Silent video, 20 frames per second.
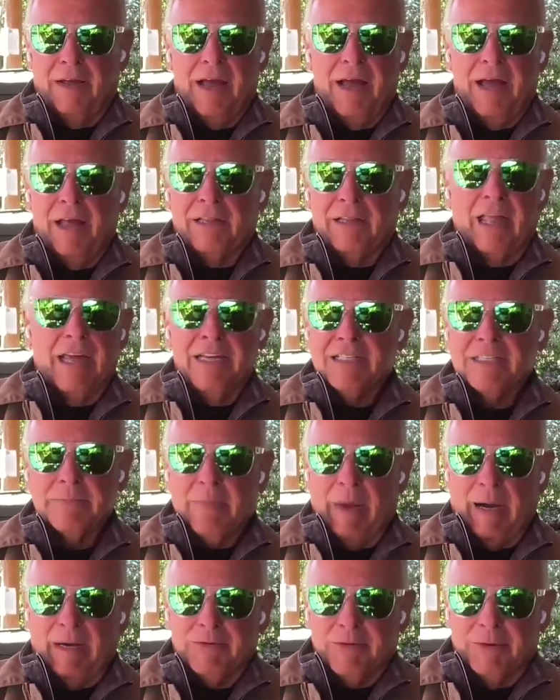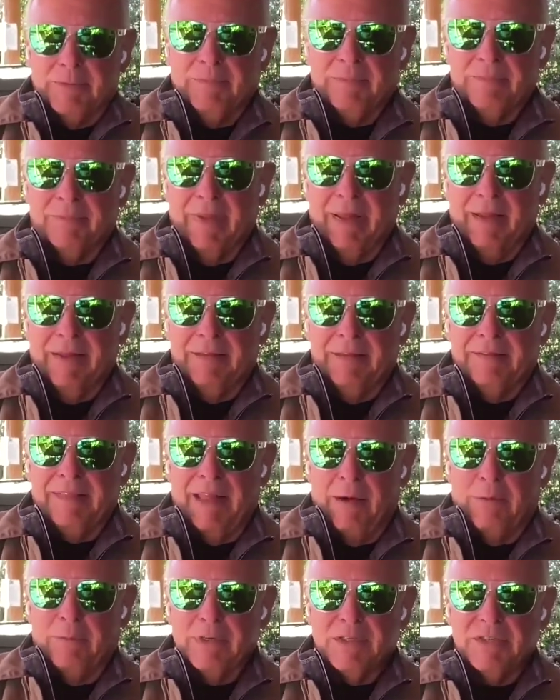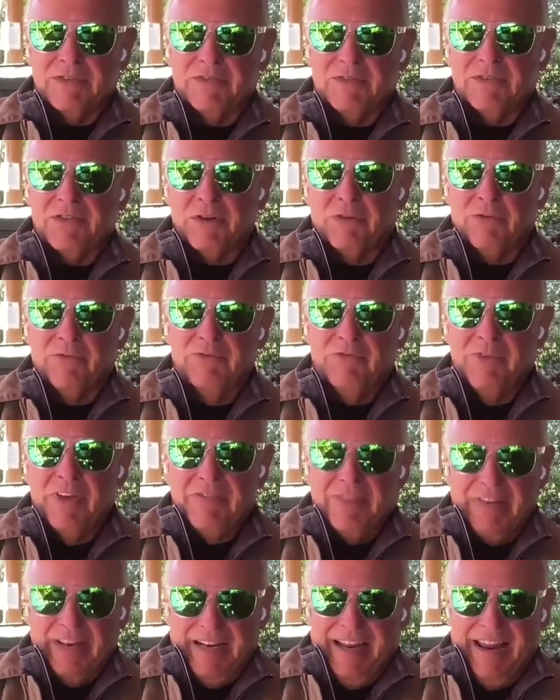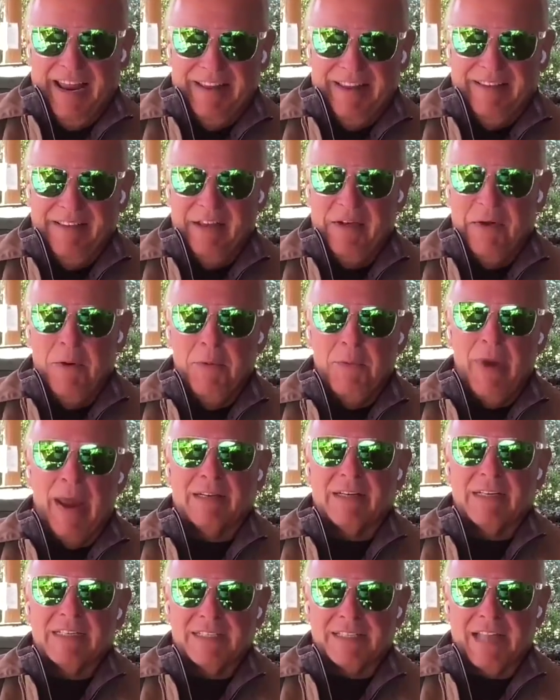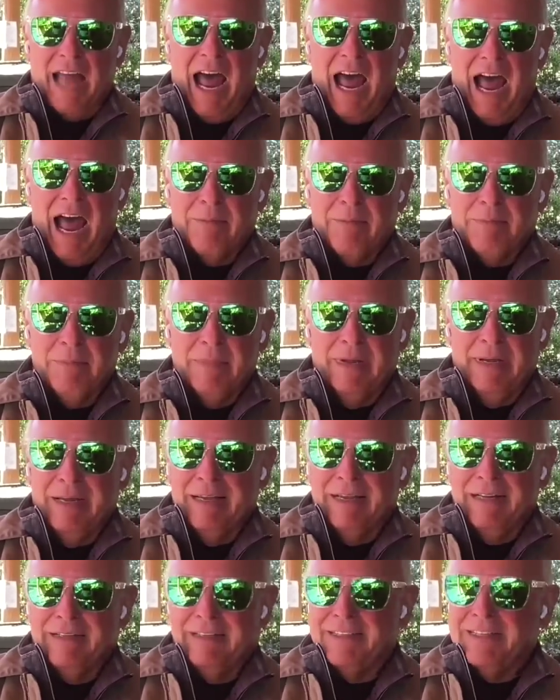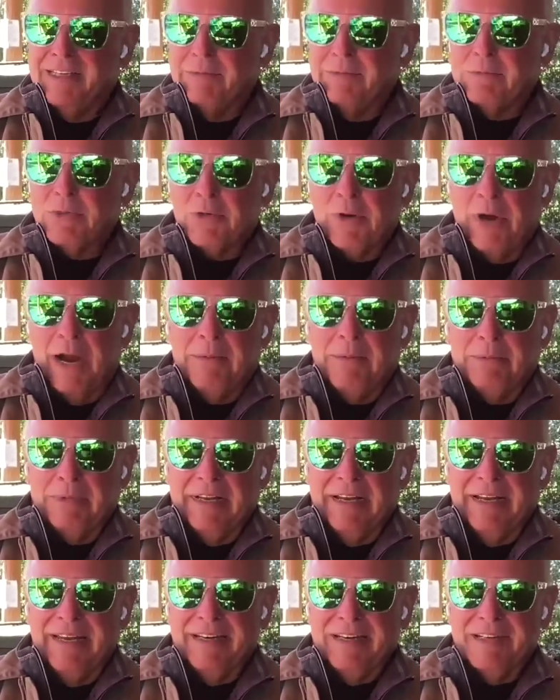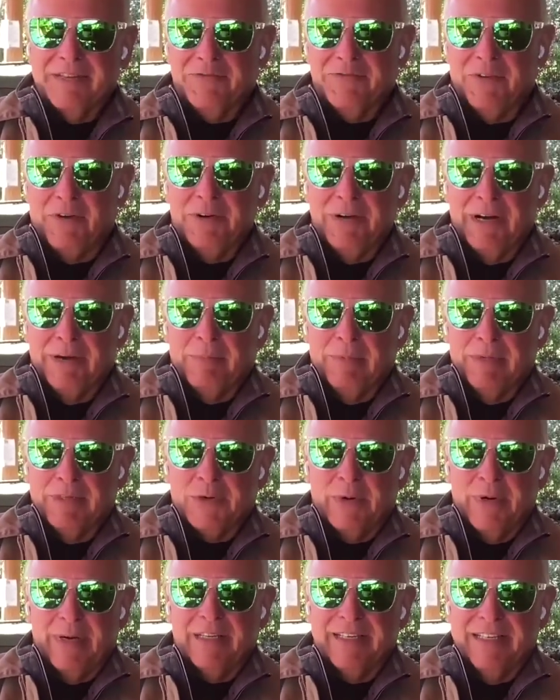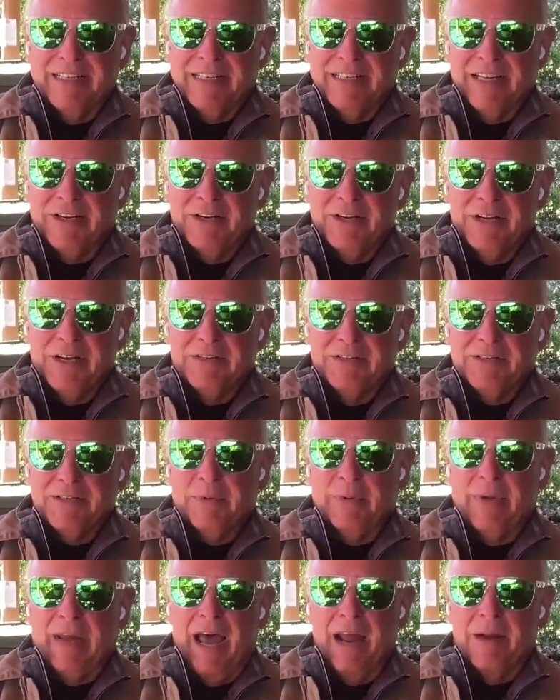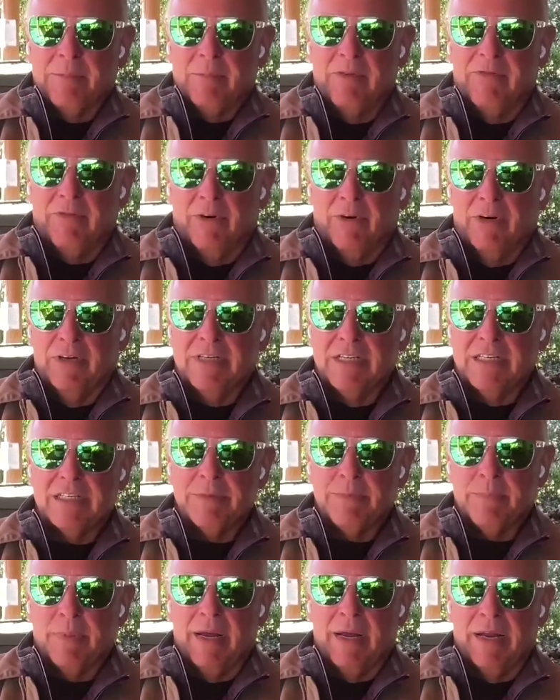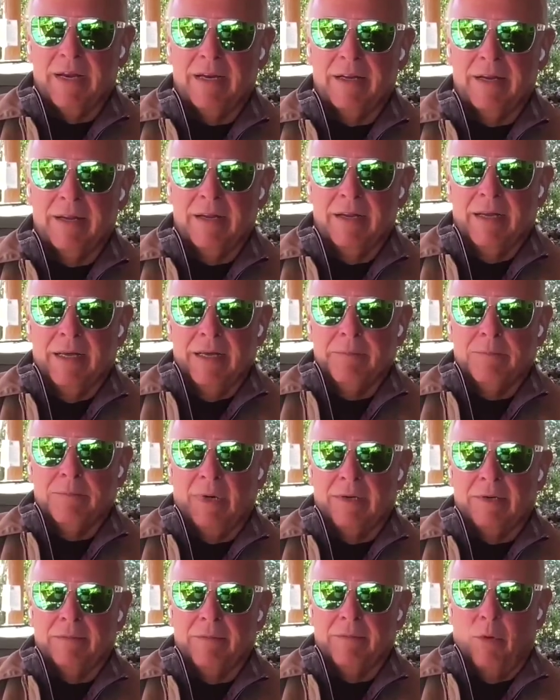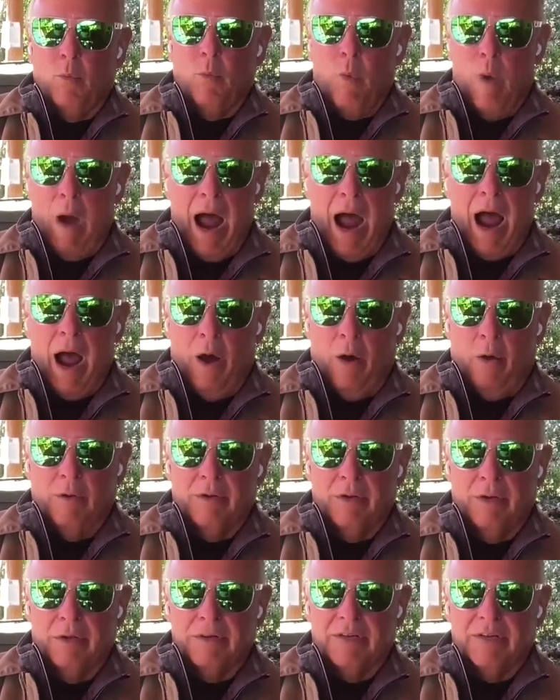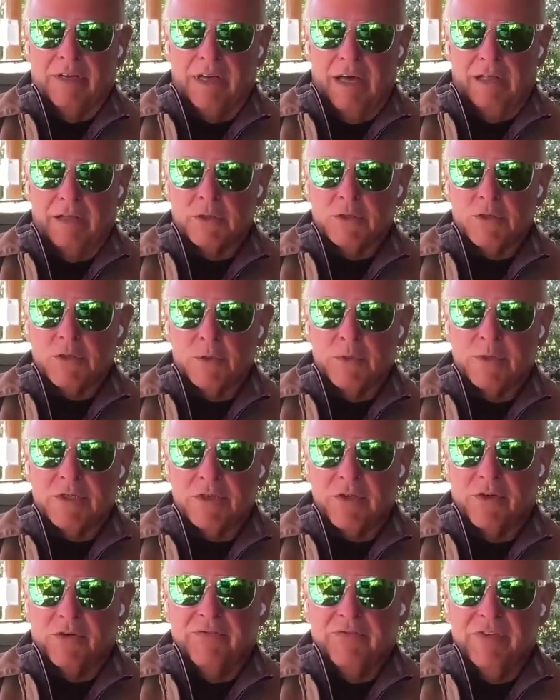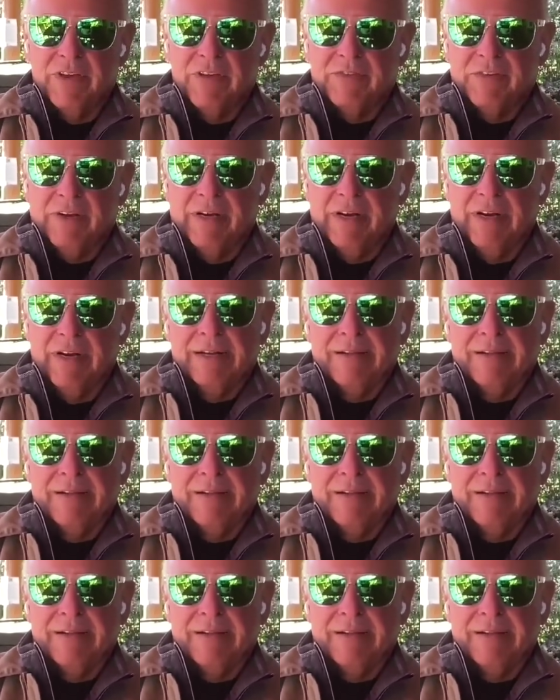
a light spectrum that was so vivid, we had to stop. Tim scrambled to get his phone up as quickly as he could, so he got it before it dissipated. But wow, the colors were so vivid,